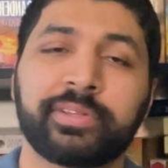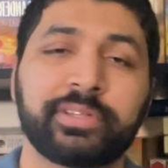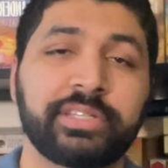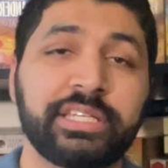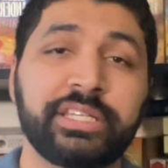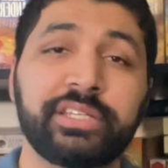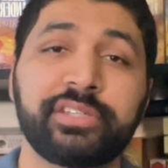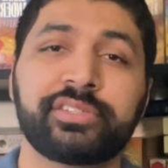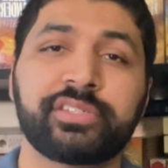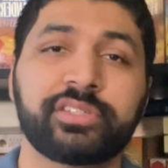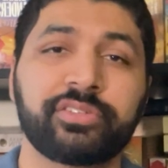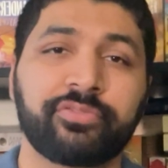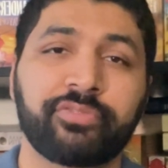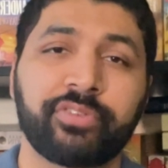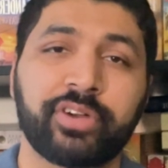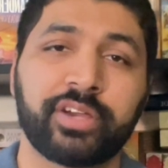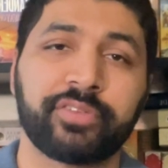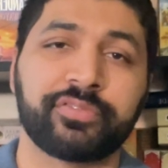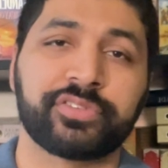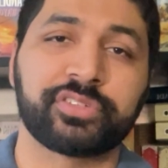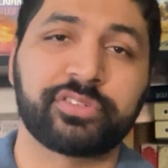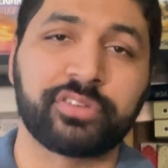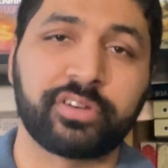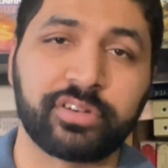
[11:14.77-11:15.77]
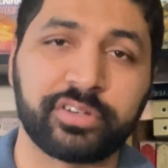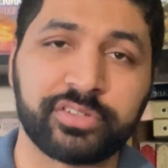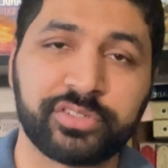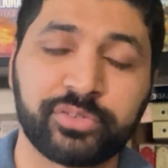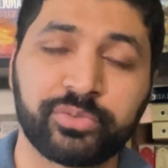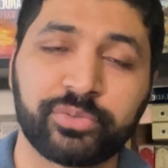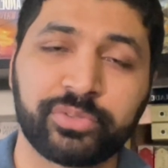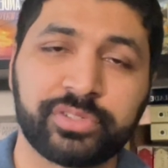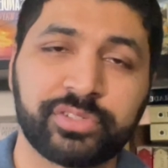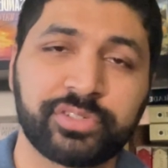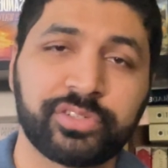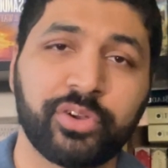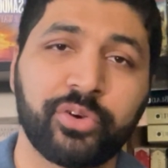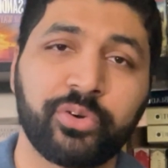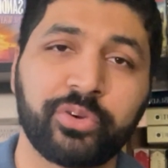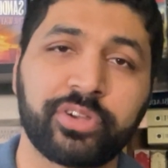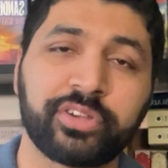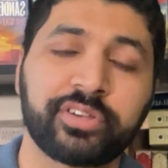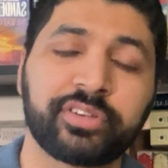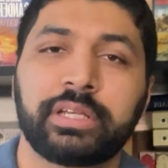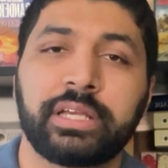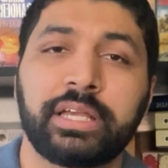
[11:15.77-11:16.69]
Easy 5 stars. It was so good.